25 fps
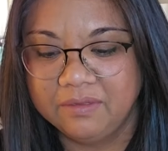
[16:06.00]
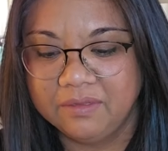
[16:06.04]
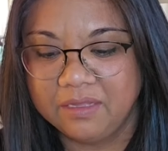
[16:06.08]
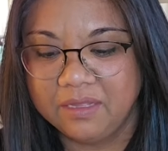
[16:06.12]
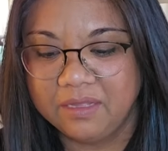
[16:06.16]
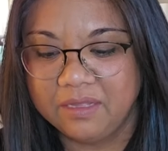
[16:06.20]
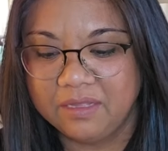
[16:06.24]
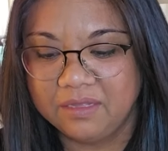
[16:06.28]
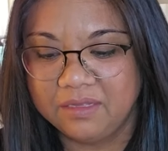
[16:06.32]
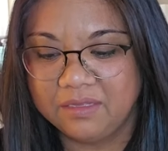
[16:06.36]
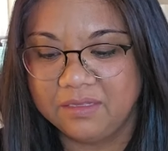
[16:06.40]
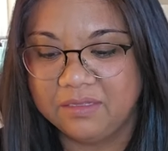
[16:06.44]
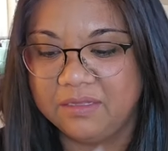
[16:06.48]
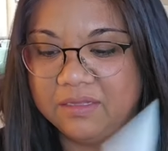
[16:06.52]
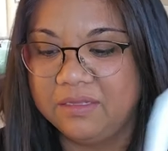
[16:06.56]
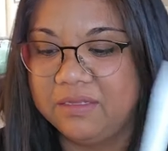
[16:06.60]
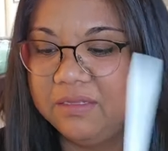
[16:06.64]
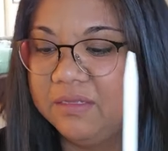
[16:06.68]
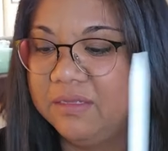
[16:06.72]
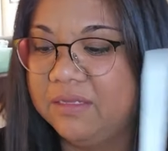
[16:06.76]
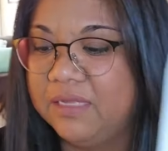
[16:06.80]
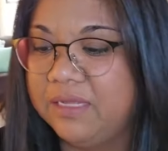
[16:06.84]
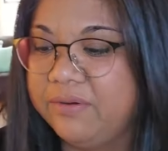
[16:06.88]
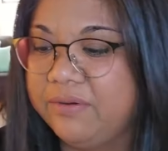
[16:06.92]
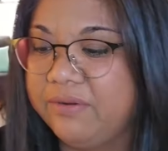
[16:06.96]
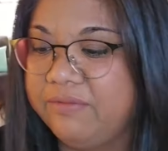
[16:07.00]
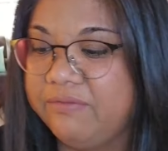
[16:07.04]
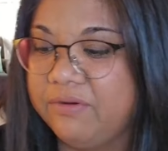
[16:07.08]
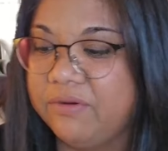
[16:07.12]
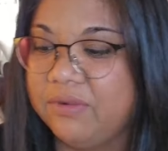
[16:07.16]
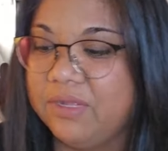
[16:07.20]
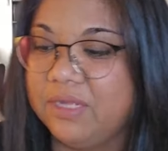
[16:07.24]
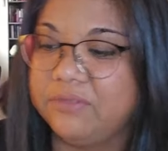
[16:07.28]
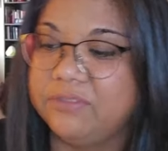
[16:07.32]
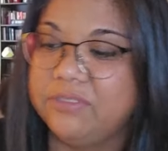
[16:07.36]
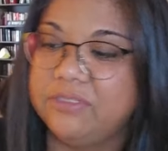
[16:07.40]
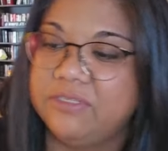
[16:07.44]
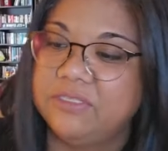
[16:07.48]
Uh, I don't even know
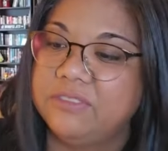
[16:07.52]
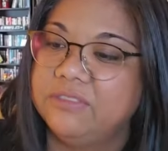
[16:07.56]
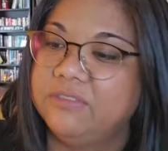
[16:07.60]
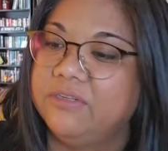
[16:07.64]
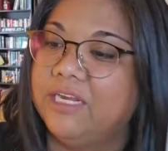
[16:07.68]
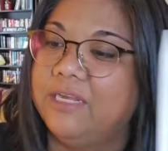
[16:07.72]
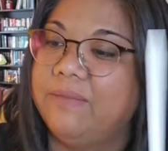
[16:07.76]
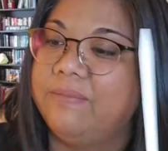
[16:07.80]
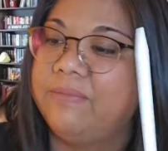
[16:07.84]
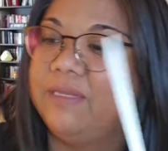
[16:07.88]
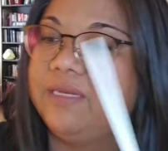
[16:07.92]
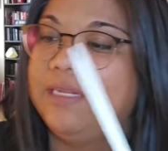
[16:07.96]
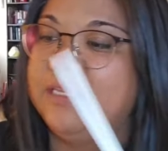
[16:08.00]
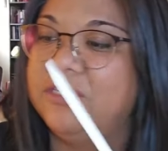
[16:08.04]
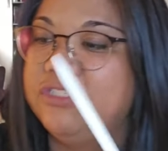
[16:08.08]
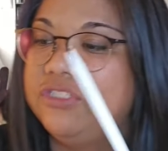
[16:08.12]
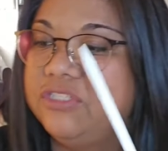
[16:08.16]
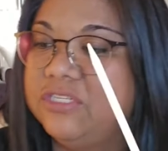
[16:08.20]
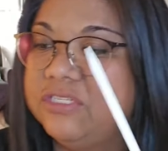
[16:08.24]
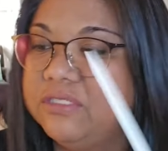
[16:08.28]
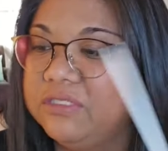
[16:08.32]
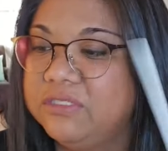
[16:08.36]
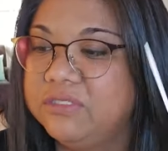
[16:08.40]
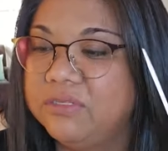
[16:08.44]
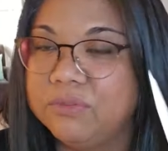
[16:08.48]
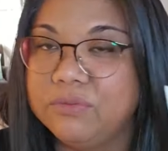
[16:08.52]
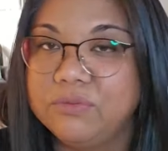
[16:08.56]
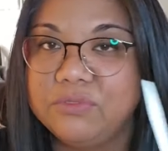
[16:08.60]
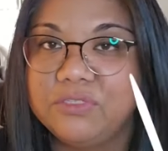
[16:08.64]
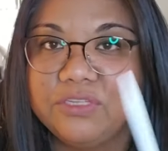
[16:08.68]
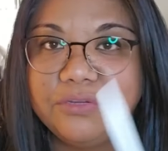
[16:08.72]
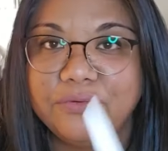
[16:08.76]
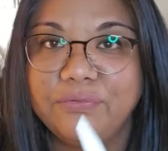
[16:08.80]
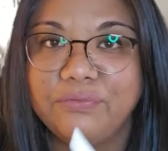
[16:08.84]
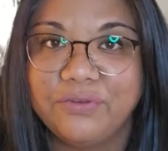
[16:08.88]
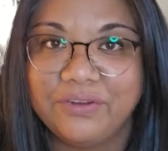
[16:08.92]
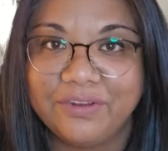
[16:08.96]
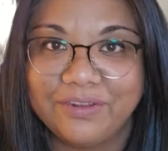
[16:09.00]
how to describe it. It's just so
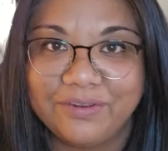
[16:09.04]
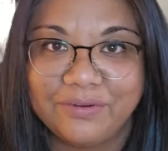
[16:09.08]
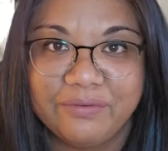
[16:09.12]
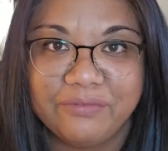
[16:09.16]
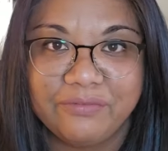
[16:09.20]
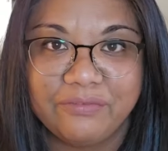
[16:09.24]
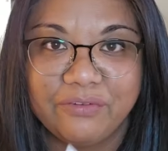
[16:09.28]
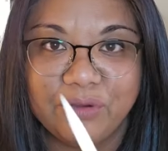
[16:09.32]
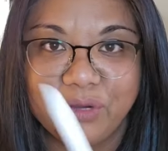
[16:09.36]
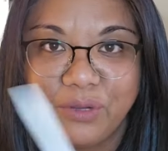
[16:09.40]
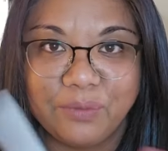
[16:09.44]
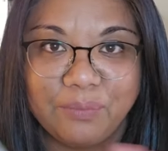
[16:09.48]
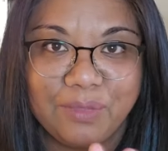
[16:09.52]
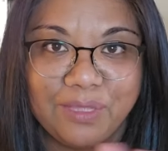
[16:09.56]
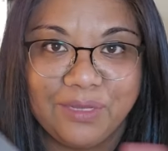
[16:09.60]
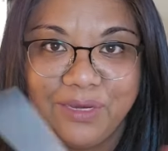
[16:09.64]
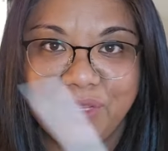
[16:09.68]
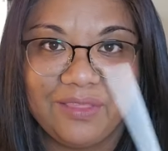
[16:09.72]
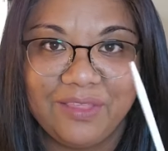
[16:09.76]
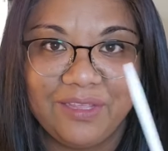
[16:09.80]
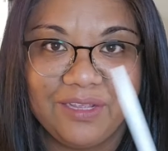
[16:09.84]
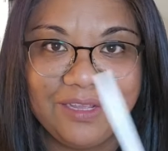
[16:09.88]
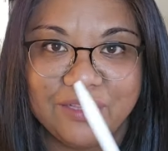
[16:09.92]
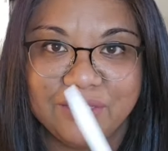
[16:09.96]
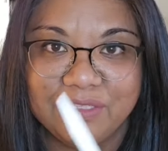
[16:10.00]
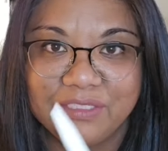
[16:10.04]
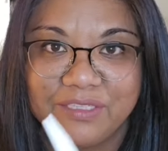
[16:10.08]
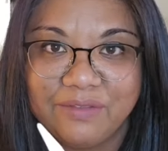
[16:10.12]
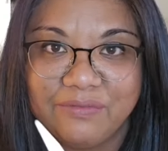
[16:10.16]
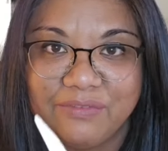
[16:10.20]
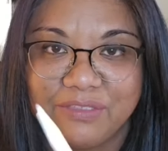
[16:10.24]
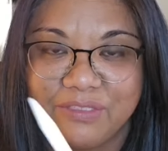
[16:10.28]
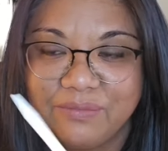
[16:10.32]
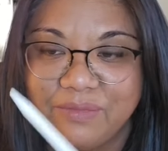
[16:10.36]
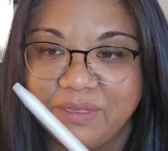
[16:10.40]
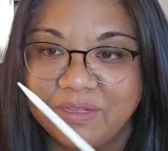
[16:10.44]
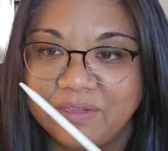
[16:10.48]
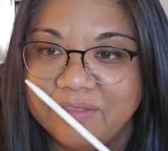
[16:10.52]
different from anything else I've
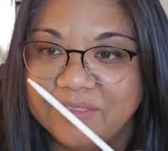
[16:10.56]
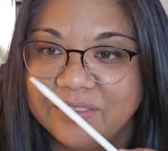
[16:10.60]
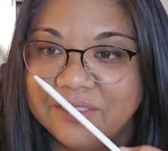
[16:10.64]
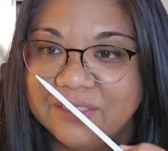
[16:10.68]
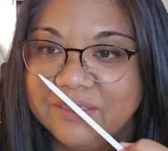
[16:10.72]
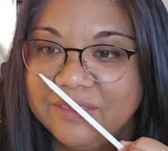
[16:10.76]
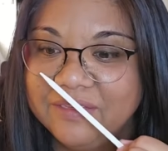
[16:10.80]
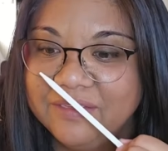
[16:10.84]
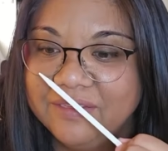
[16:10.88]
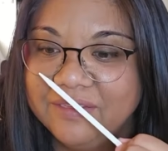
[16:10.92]
smelled.